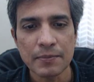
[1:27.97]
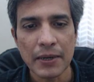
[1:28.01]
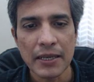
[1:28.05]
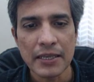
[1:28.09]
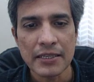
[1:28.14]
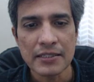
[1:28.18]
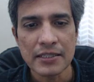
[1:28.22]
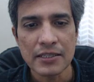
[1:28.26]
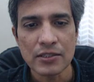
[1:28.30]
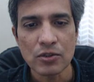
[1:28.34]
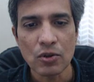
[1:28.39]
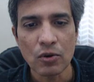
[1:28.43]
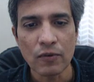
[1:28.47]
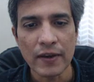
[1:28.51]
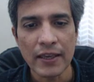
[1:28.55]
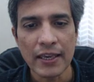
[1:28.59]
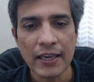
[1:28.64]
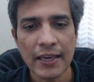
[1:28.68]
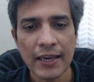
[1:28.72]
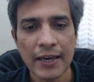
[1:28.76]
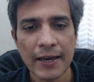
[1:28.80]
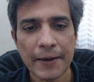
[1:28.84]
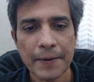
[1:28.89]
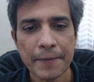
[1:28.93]
place this over
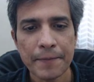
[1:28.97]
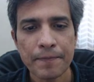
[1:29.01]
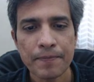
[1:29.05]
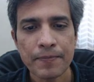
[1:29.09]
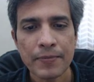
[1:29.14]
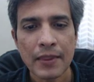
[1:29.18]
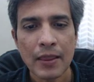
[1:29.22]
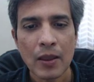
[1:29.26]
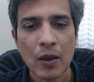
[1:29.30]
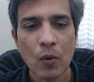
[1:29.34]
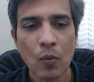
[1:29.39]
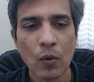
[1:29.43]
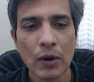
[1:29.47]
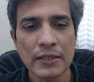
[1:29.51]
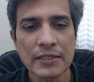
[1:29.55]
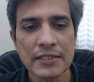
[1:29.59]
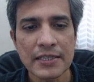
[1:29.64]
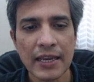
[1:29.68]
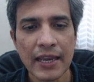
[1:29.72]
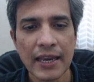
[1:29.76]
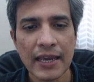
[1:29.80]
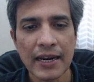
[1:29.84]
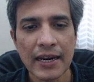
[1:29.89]
here. Once again,